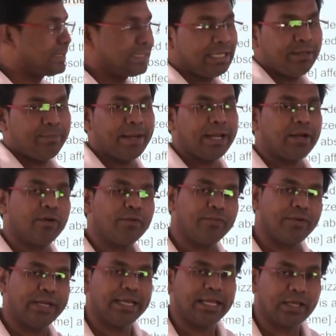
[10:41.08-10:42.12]
State Bank
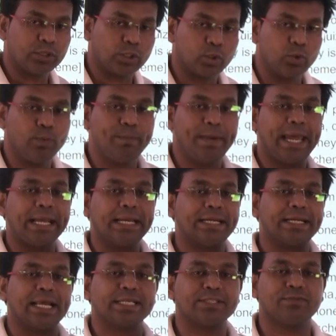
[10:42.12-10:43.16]
of India through bank
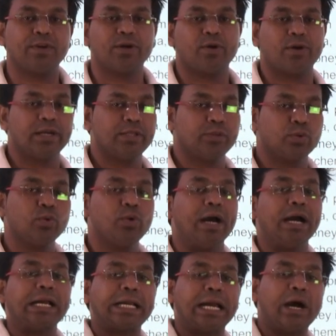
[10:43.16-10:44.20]
transfer only, through
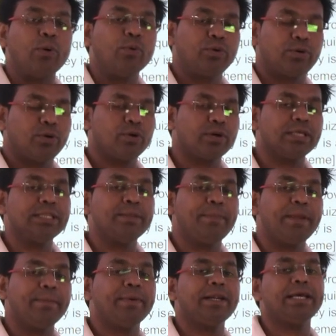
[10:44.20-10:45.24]
account. Okay, the
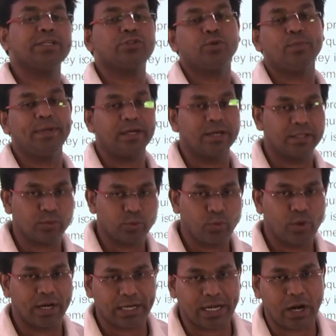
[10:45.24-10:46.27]
payment has to be done
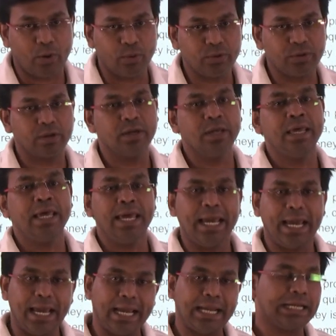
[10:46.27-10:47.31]
through account,
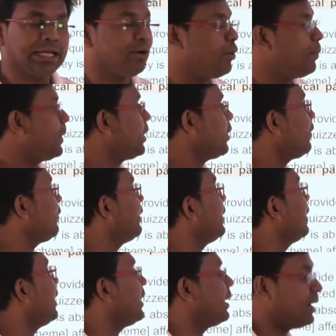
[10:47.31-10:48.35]
and Government of
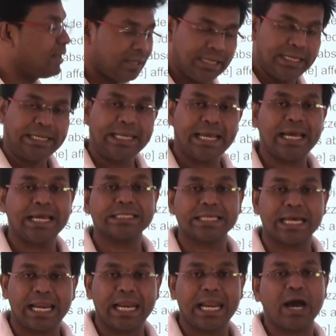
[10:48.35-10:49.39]
India has
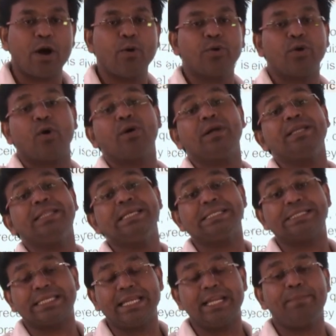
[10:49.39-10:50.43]
allowed only the
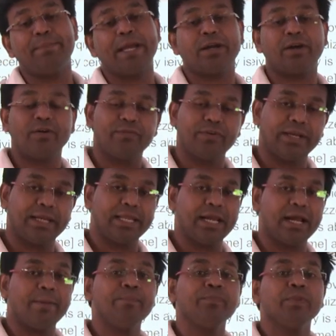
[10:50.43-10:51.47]
State Bank of
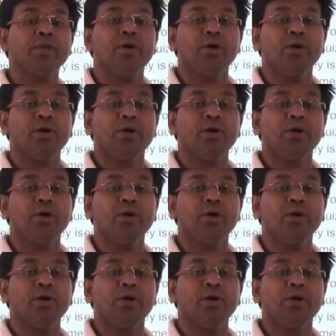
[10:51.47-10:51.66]
India